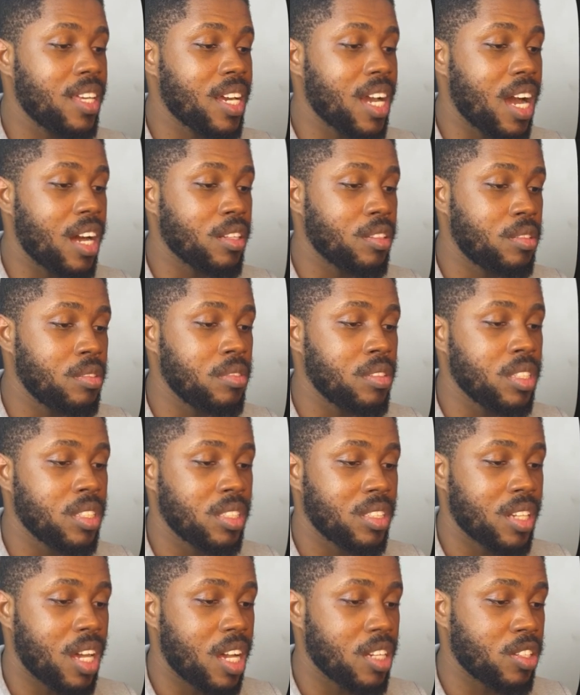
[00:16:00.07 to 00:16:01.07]
thing I'll do
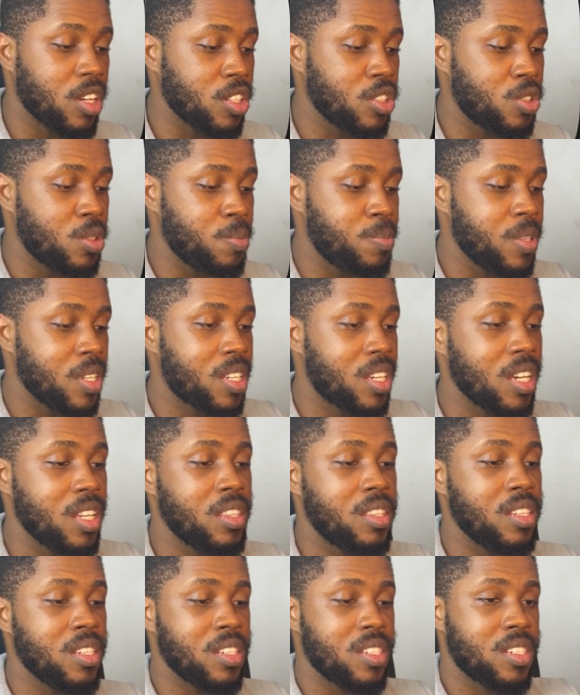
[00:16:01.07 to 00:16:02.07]
is I'll just
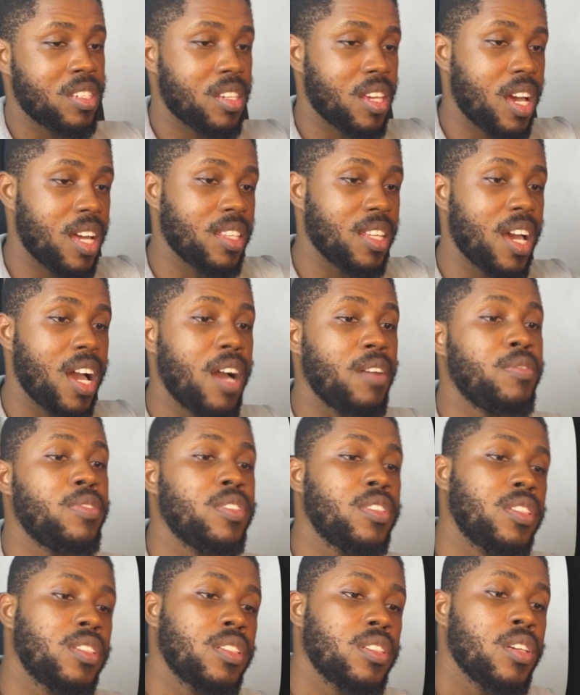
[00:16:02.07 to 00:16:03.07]
duplicate this and have
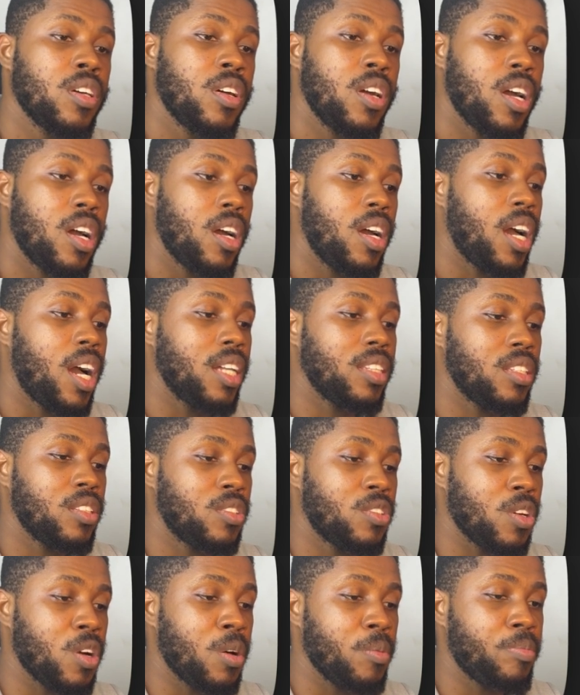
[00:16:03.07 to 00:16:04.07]
it at
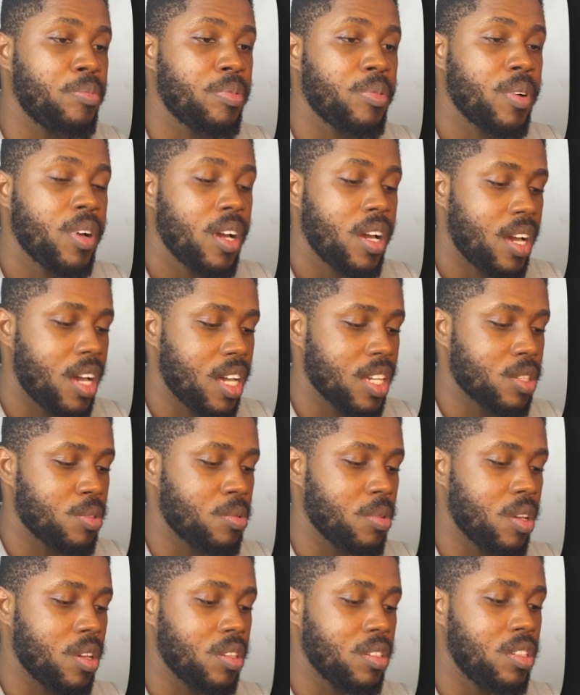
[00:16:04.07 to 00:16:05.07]
the top
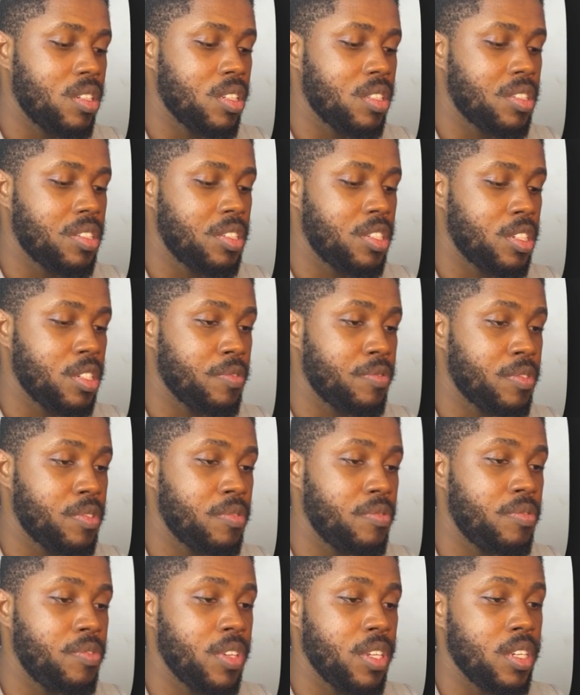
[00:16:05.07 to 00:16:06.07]
as well. Hit
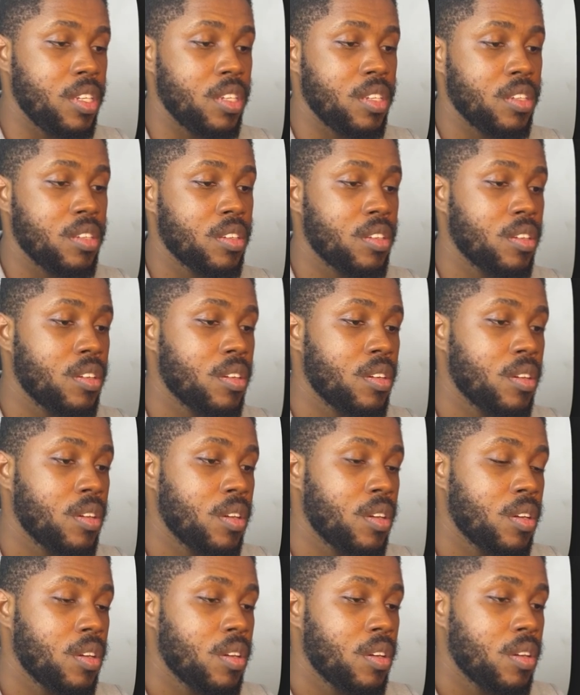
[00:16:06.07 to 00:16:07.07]
Shift V.
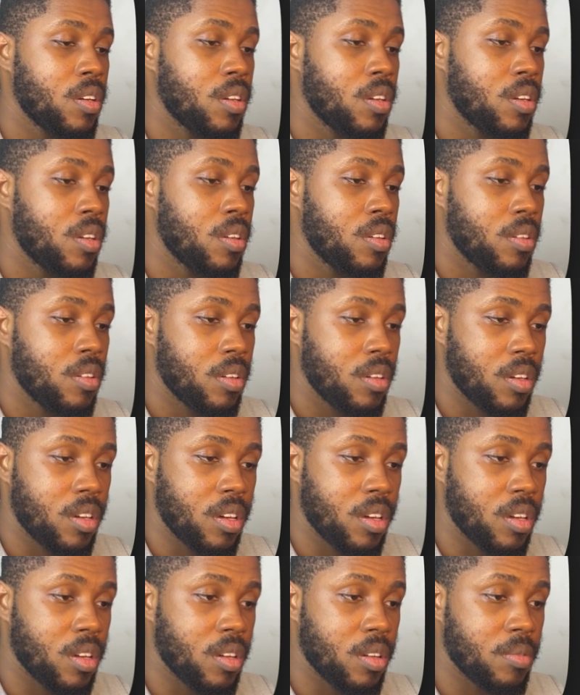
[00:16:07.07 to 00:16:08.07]

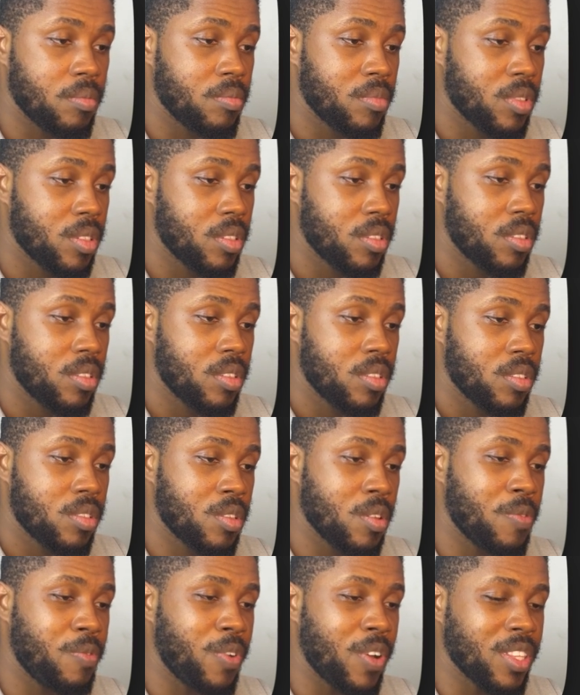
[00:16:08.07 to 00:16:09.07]
Um,
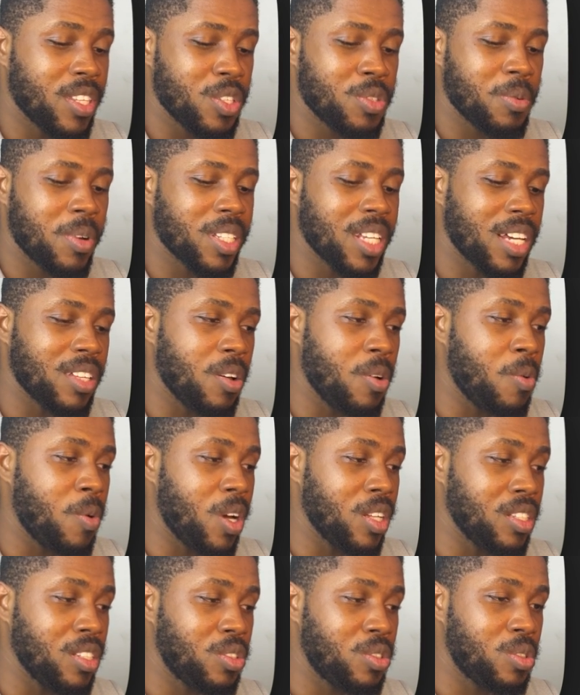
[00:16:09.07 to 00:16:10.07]
so for this one, I don't
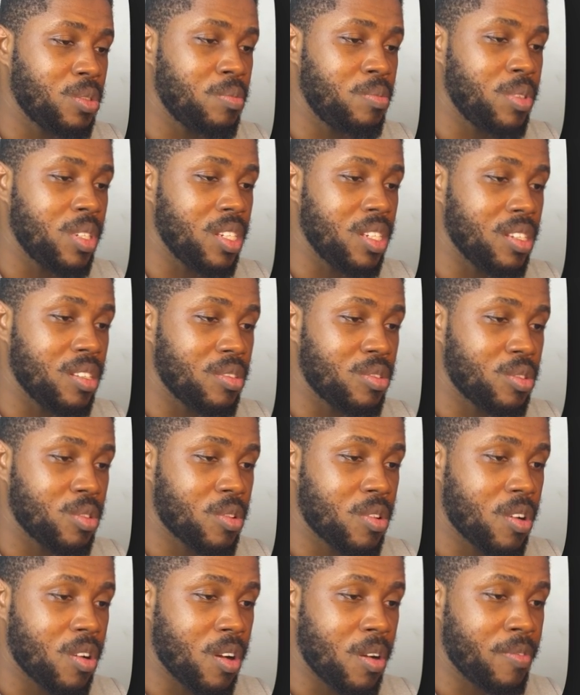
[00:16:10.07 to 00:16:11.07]
want it to be
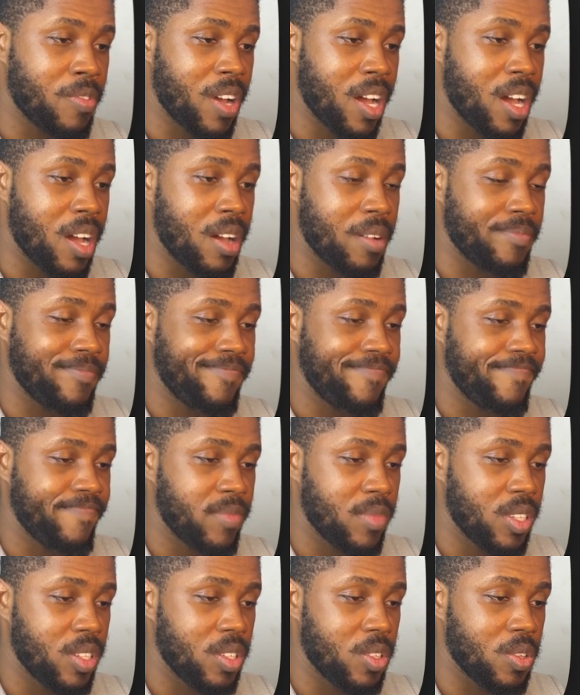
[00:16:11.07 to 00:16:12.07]
to cover
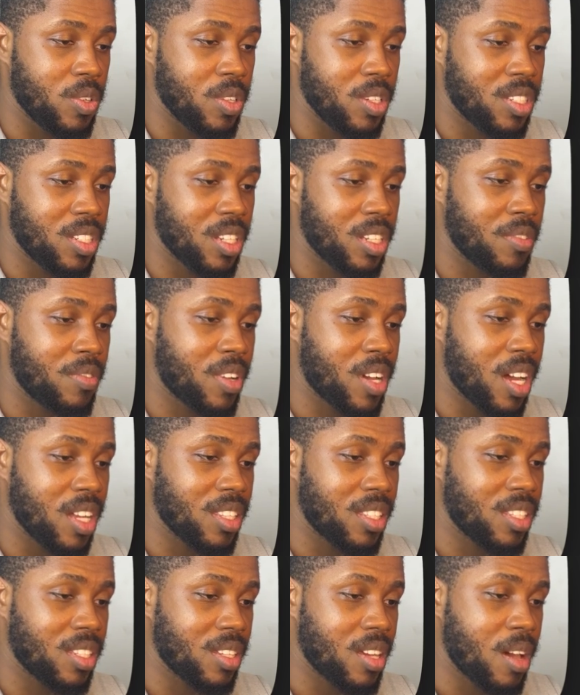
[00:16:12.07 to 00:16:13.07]
you know a
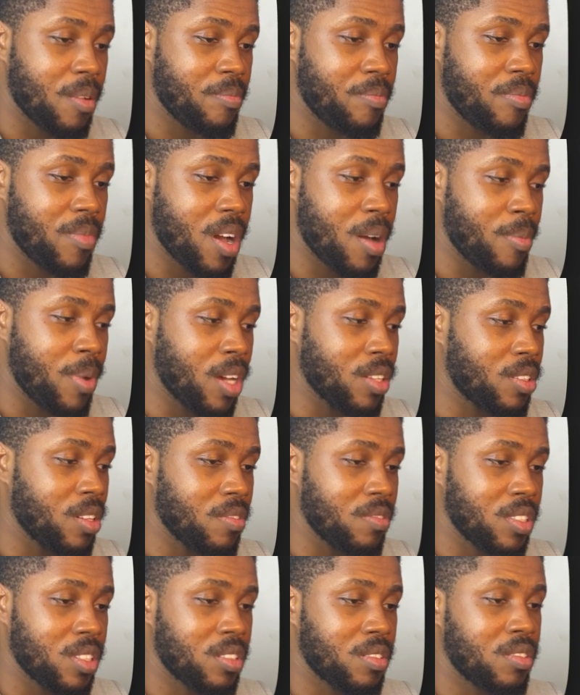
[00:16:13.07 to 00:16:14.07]
significant amount
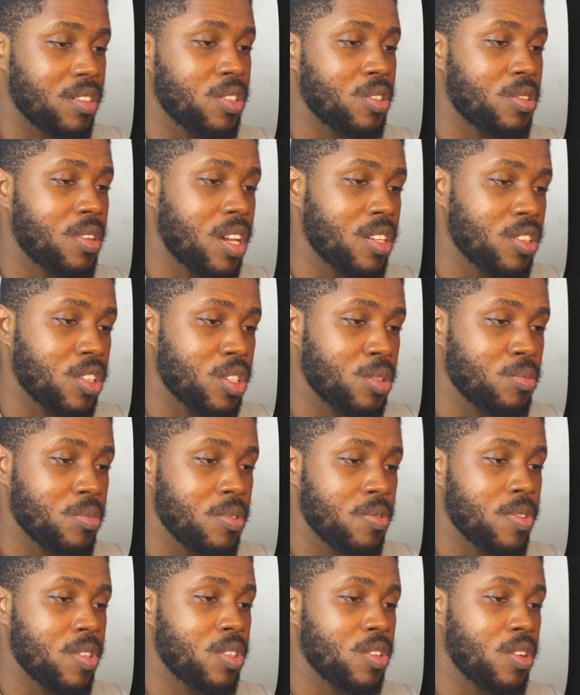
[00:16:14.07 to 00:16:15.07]
of the screen, so I just
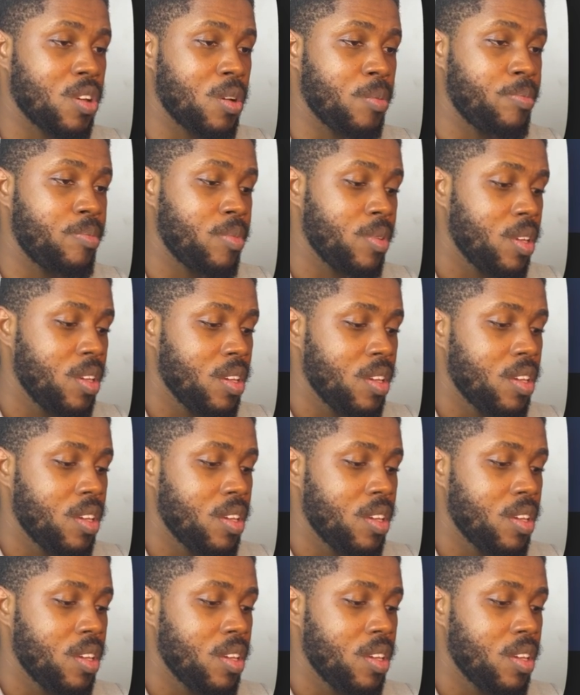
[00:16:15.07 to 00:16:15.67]
move it up